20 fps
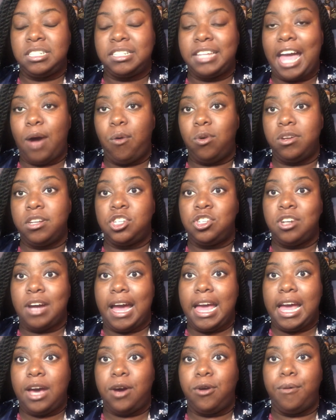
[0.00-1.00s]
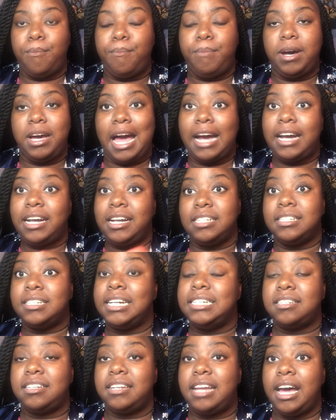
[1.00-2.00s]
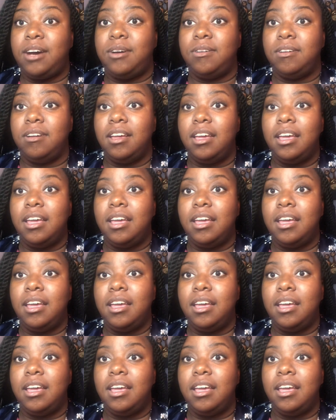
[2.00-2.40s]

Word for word: that I wanted to try out, but I couldn't test it out